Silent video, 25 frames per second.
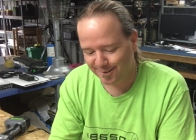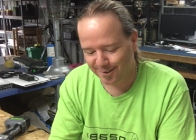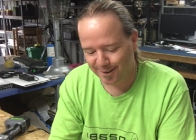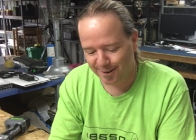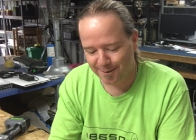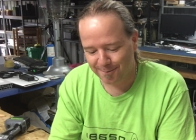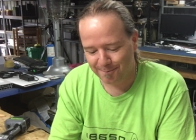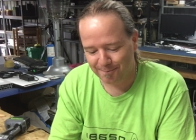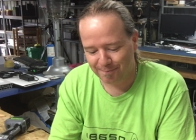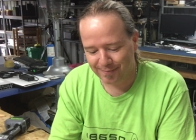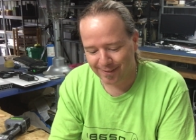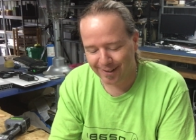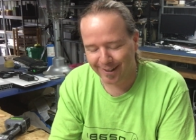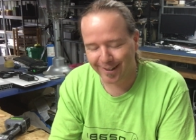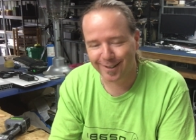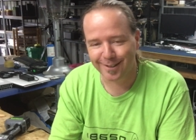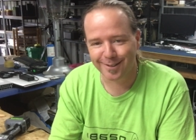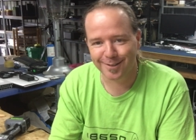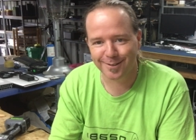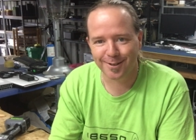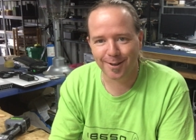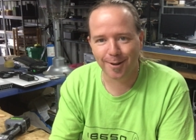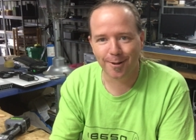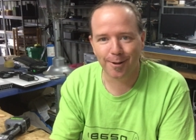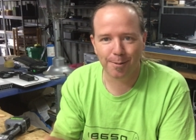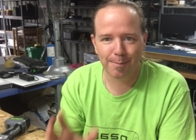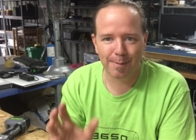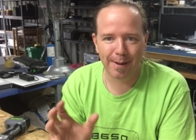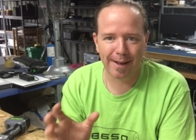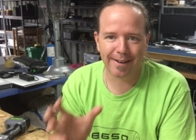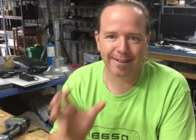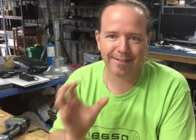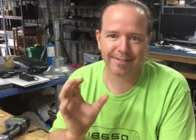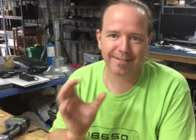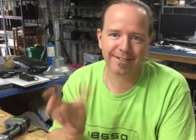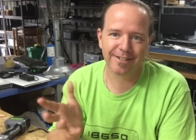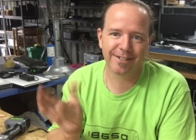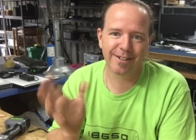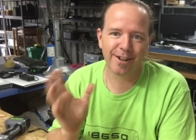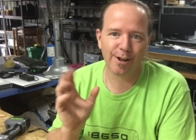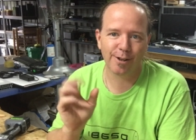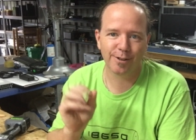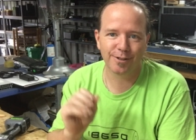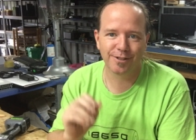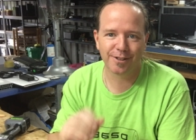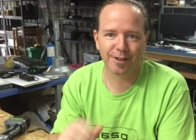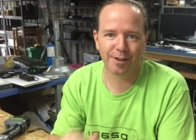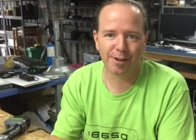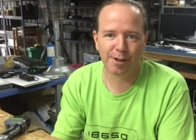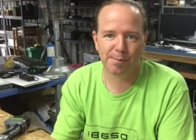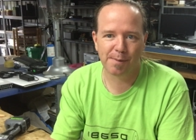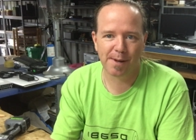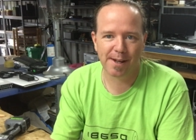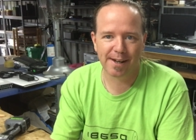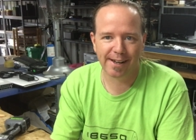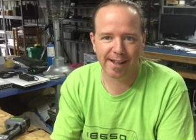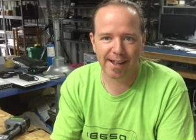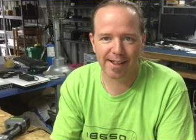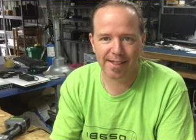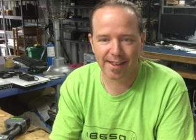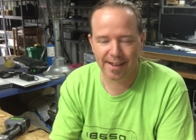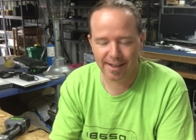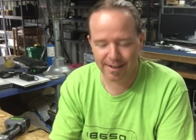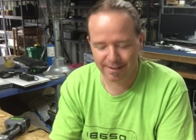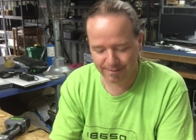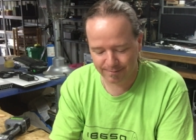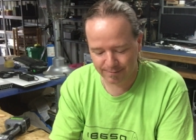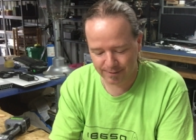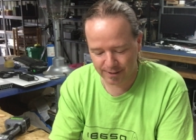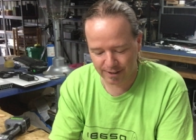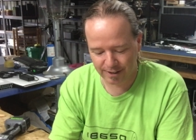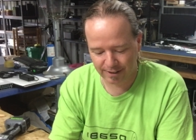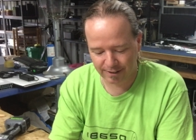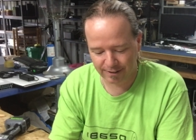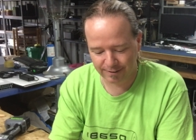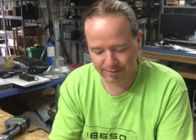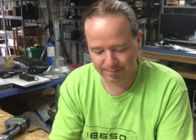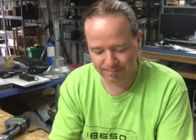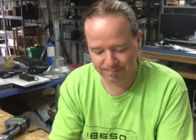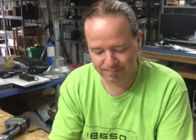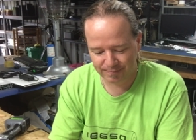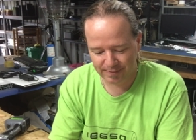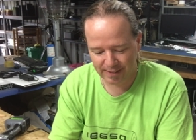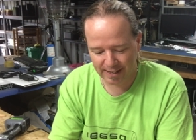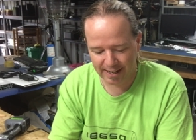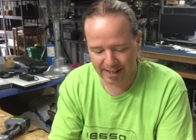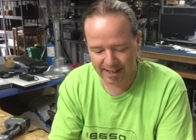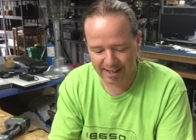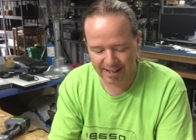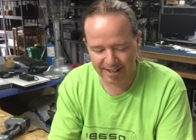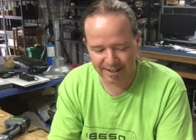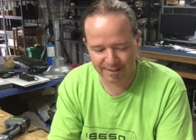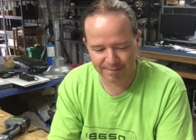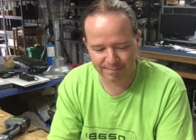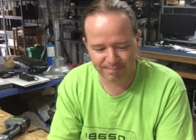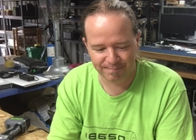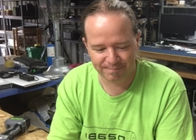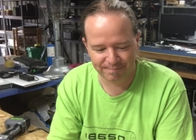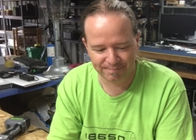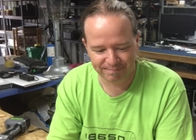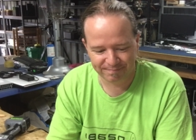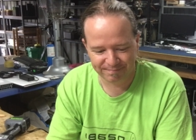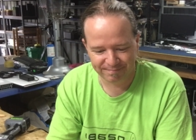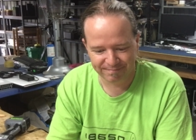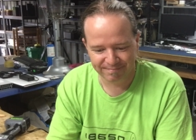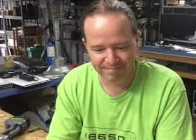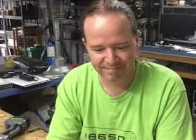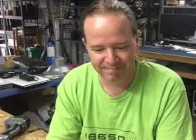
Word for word: So I've got a solar panel, I've got an old solar panel out there, little um,